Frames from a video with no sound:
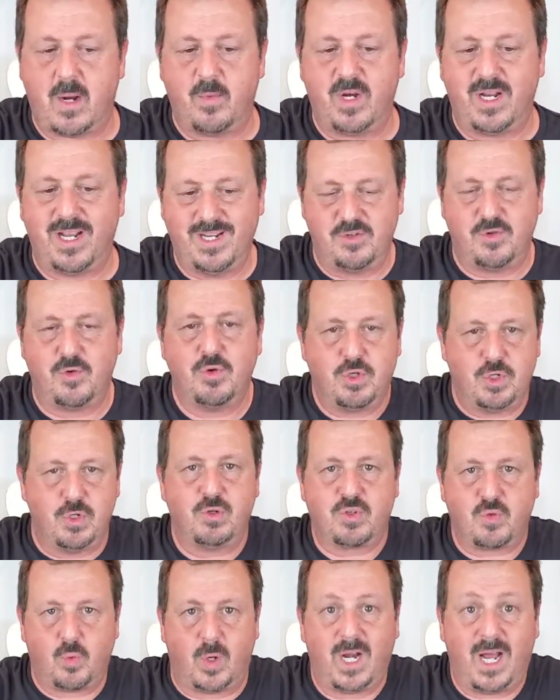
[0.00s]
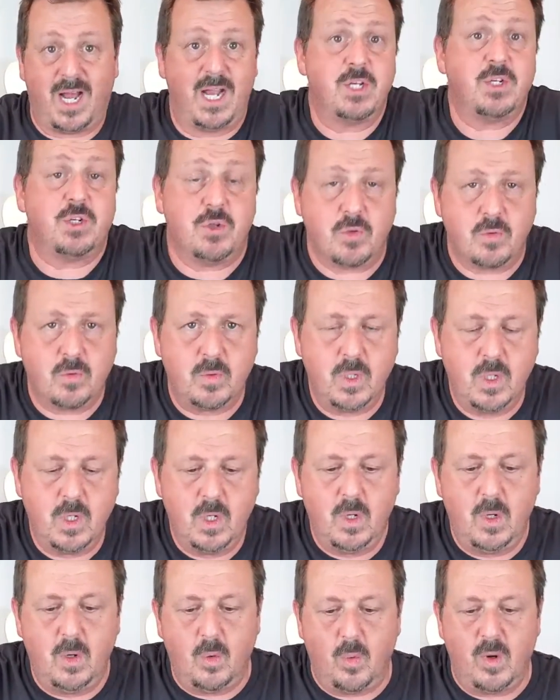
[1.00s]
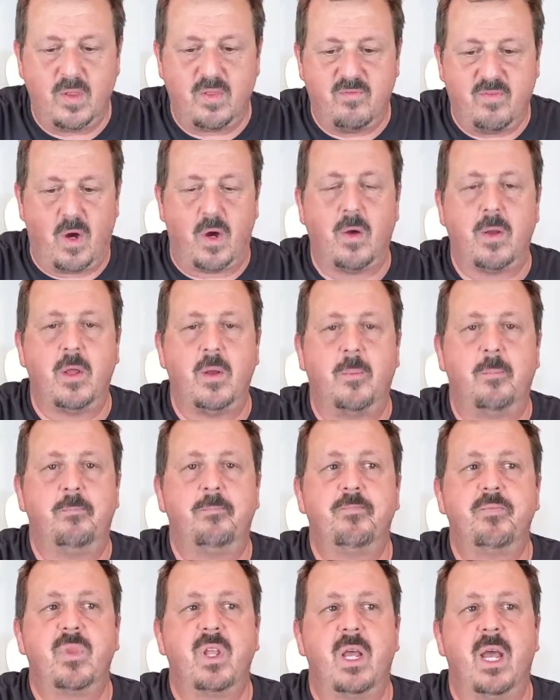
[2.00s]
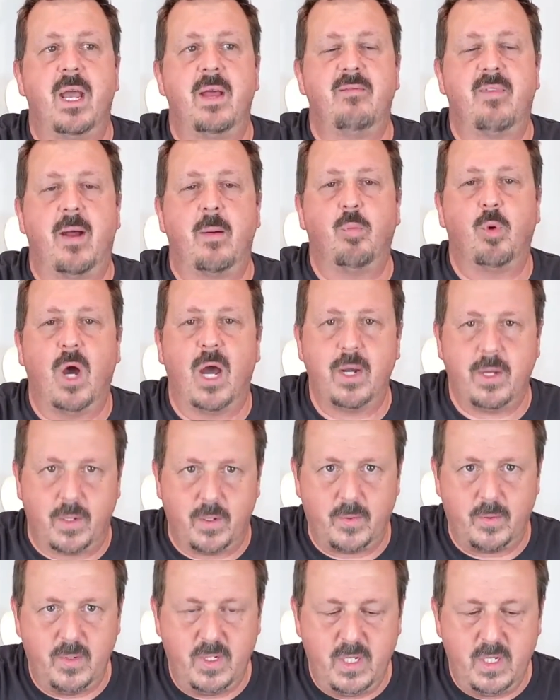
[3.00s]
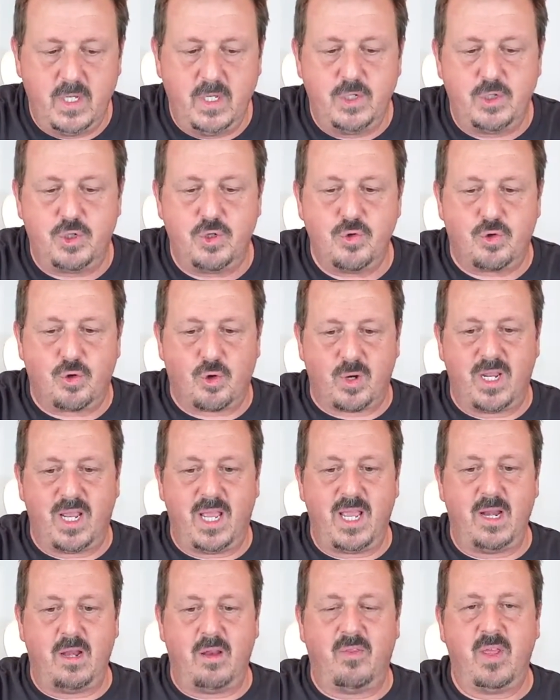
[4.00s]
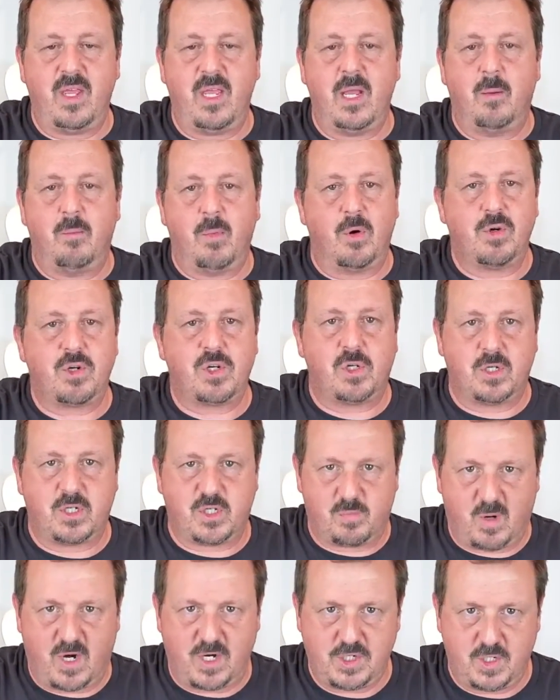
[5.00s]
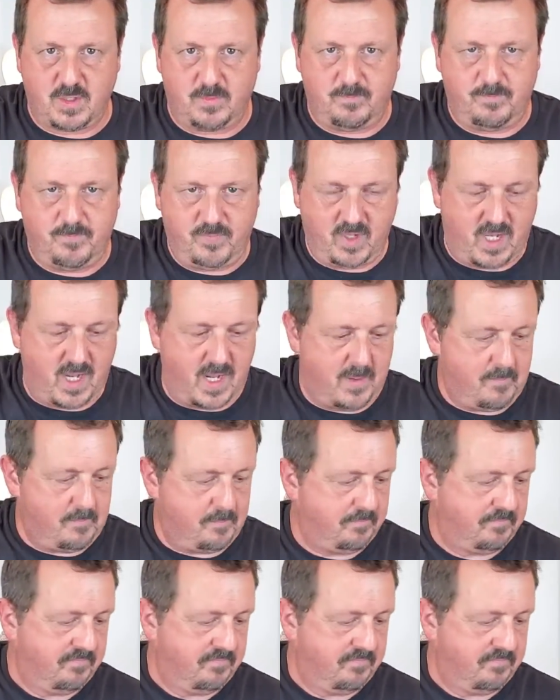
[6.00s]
I'm going to introduce what I do with volume and vibrato to create the emotional expression, okay?